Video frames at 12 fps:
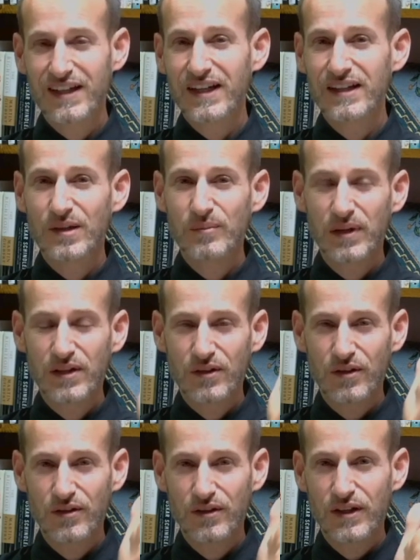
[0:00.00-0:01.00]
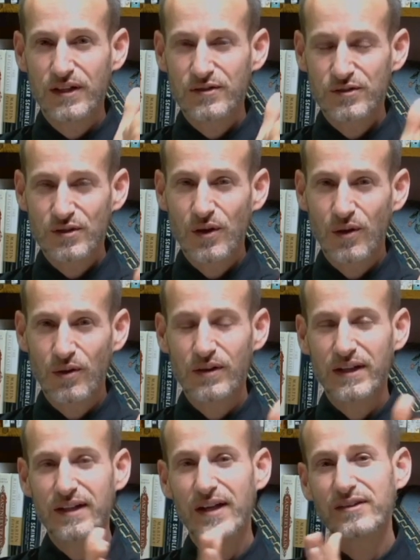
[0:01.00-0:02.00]
in the middle, soul,
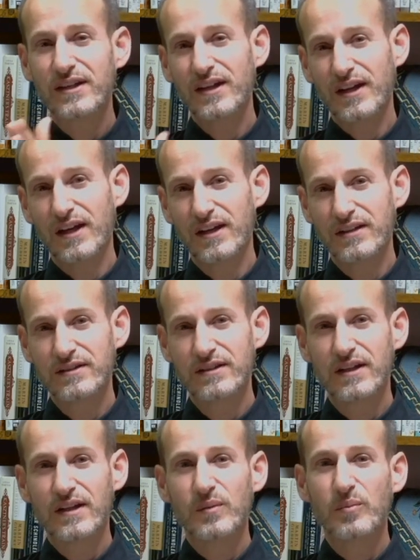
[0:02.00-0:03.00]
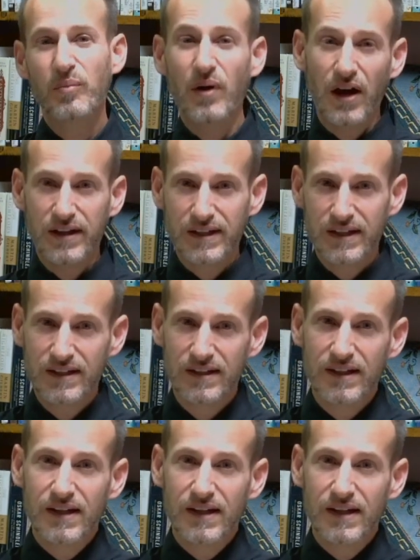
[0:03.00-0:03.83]
and at the end, body.